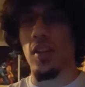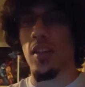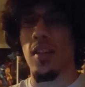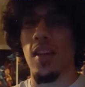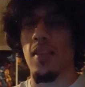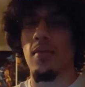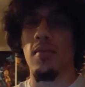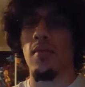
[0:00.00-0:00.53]

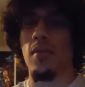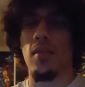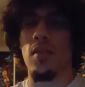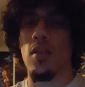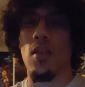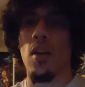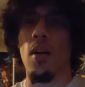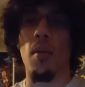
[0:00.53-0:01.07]
they
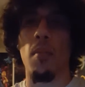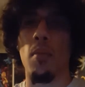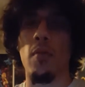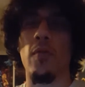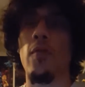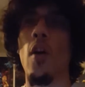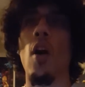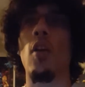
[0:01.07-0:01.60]
are
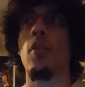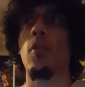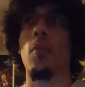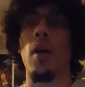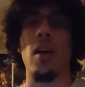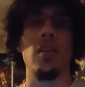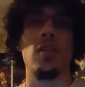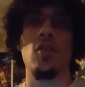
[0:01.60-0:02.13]
far and
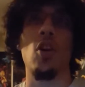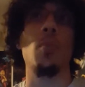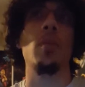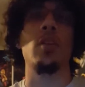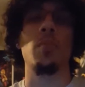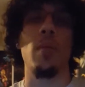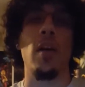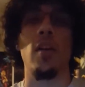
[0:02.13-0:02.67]
away so
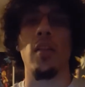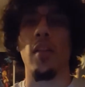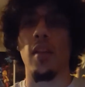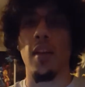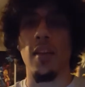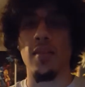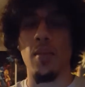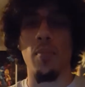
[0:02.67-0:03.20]
much better than the
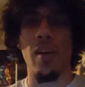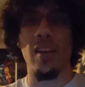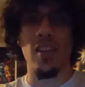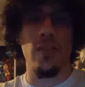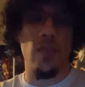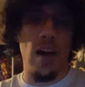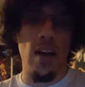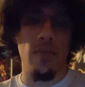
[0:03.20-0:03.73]
kids that practice
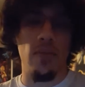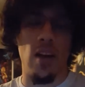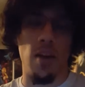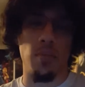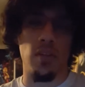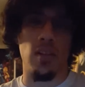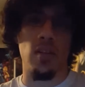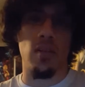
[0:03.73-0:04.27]
5
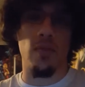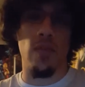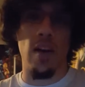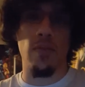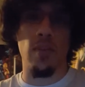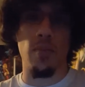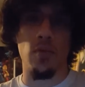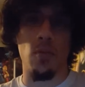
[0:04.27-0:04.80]
times
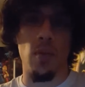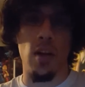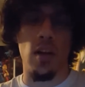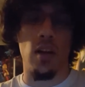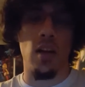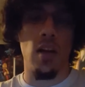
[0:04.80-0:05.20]
a week.